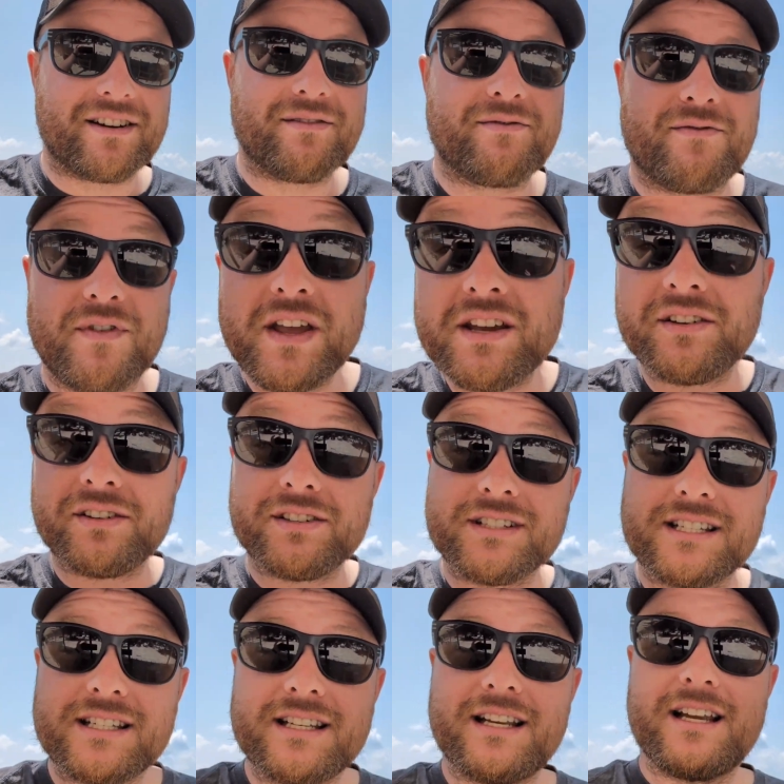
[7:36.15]
It
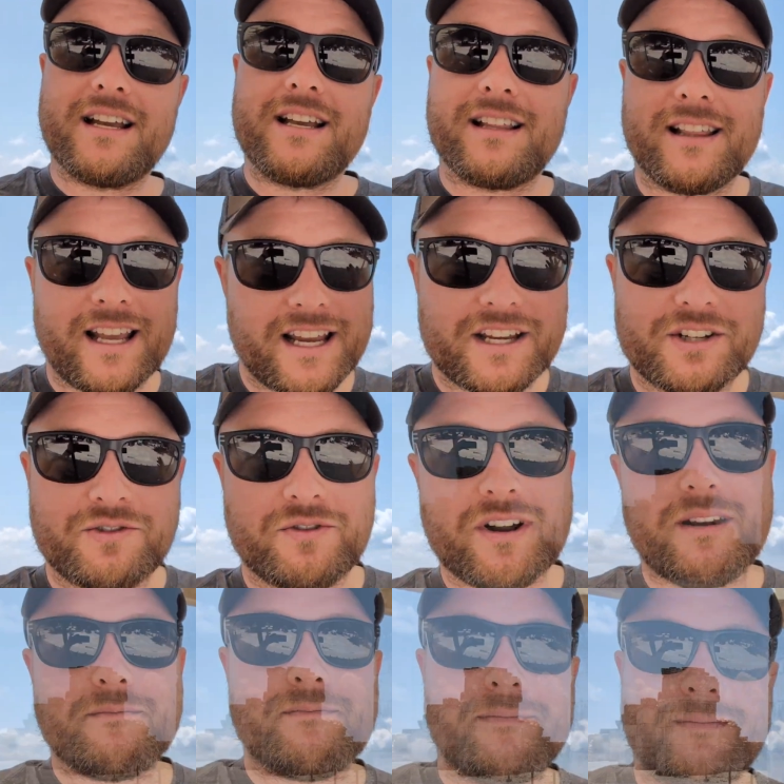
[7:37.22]
feels like a dream.